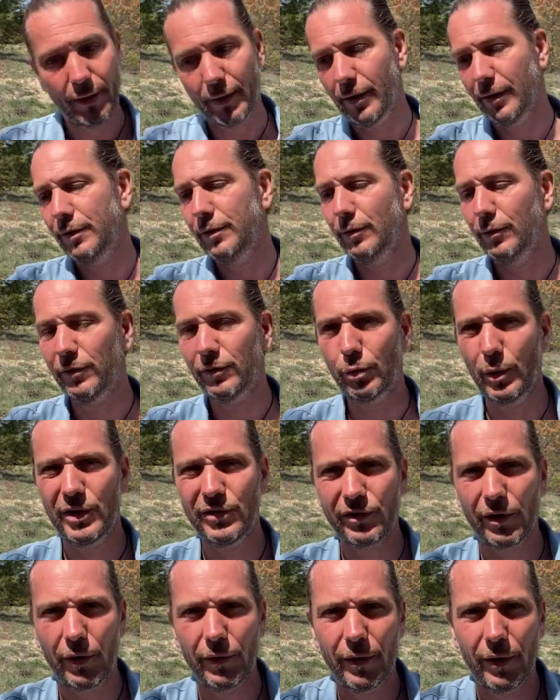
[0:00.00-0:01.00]
you
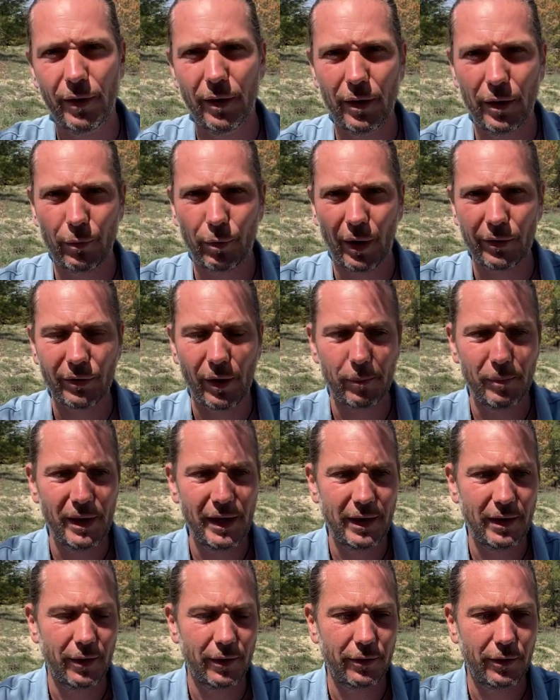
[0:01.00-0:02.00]
switch on
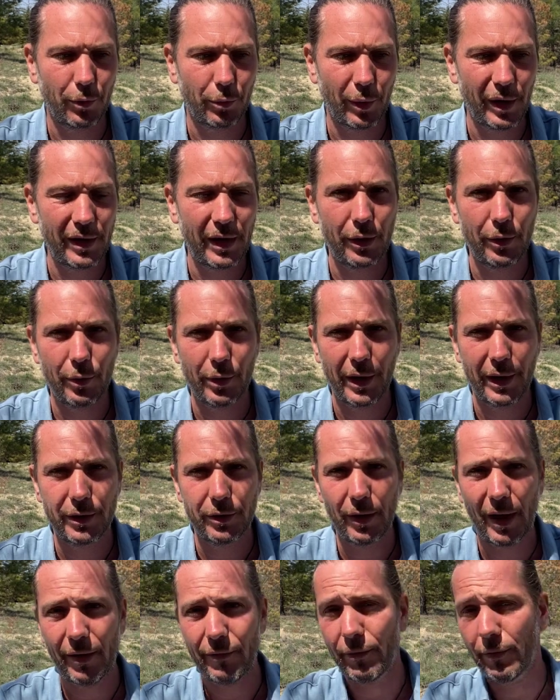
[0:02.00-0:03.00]
randomly the radio, and
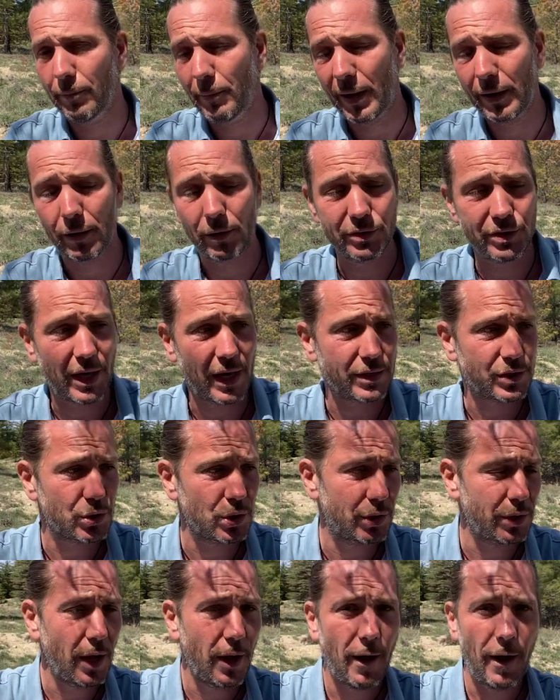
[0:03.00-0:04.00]
you have Michael
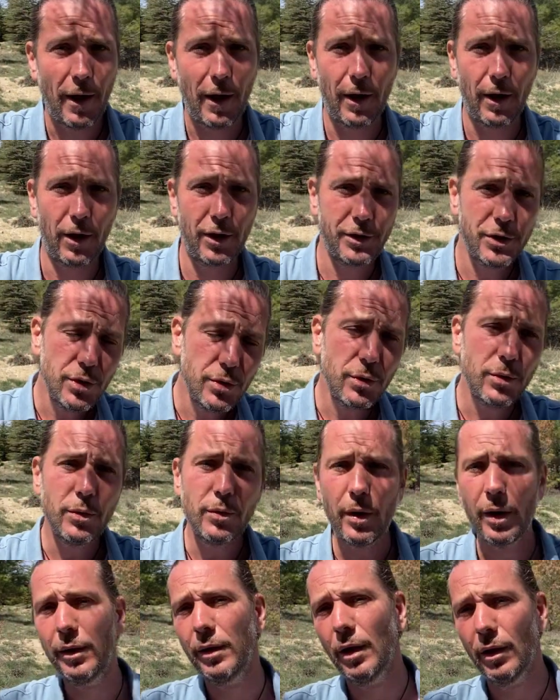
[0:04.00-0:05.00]
Jackson, you
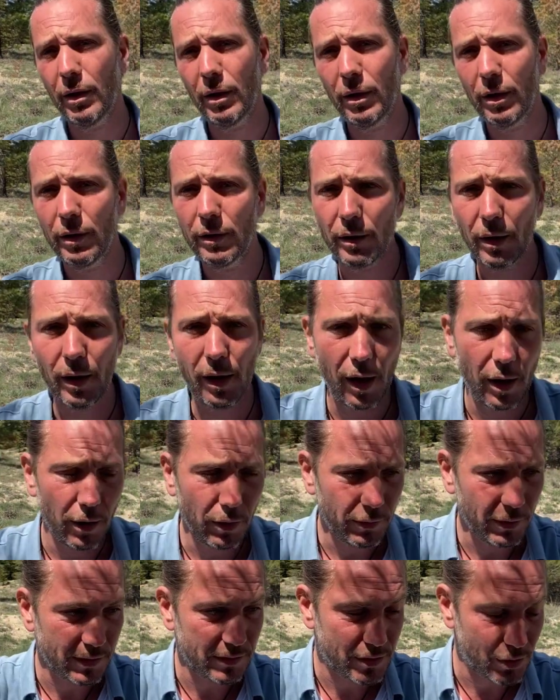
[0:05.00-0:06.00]
are not
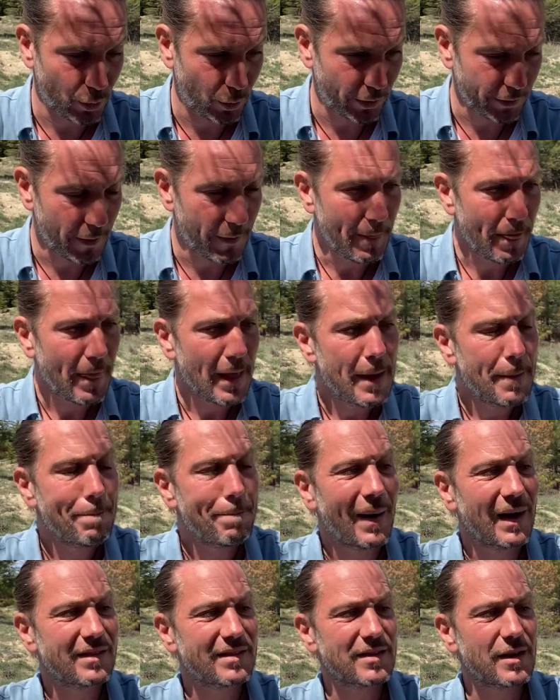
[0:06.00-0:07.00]
alone, and so on.
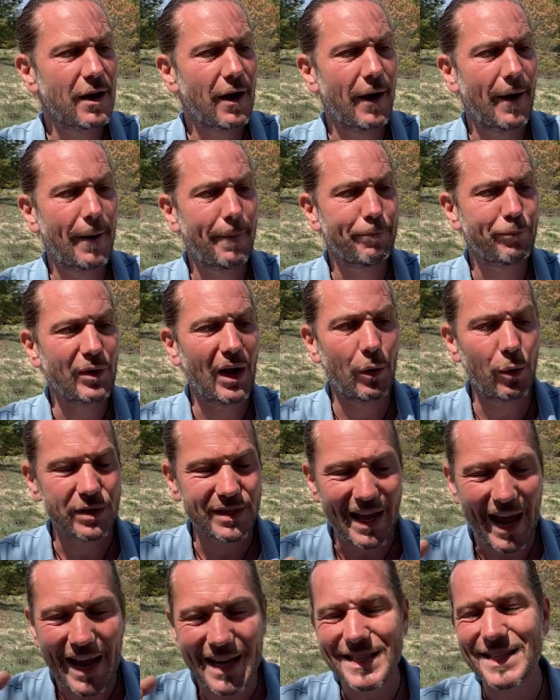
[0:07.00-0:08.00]
But I was
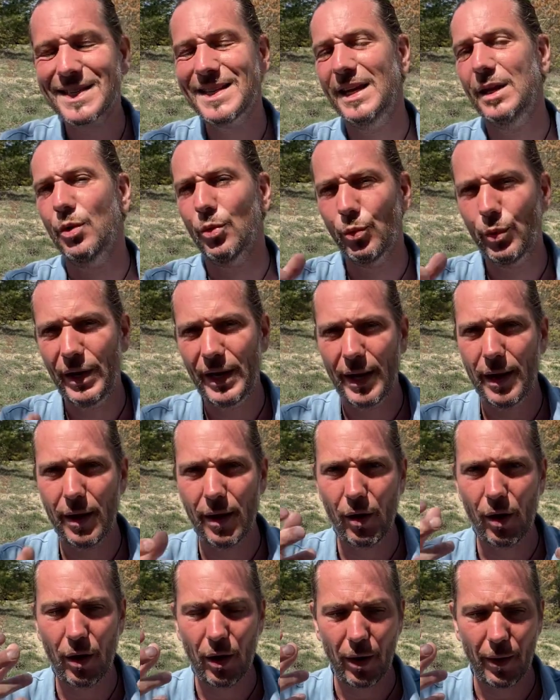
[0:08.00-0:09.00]
asking really
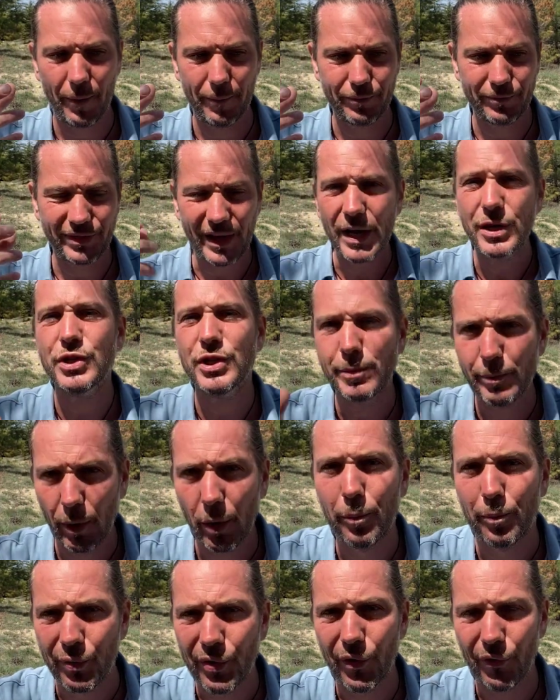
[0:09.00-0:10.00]
tangible
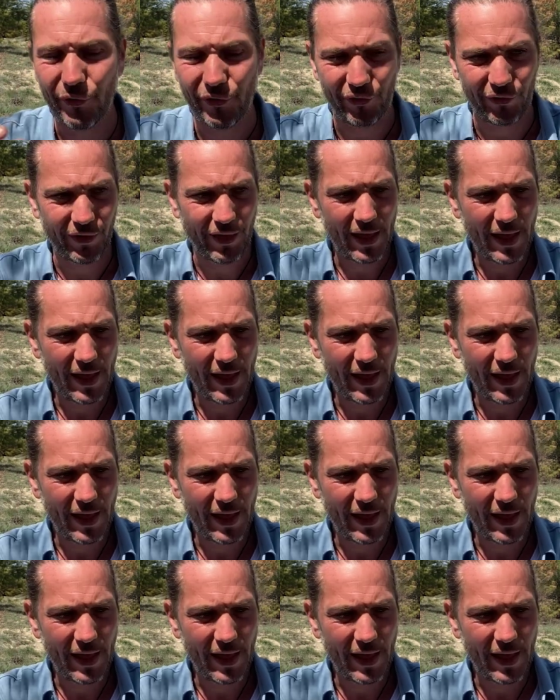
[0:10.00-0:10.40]
proof.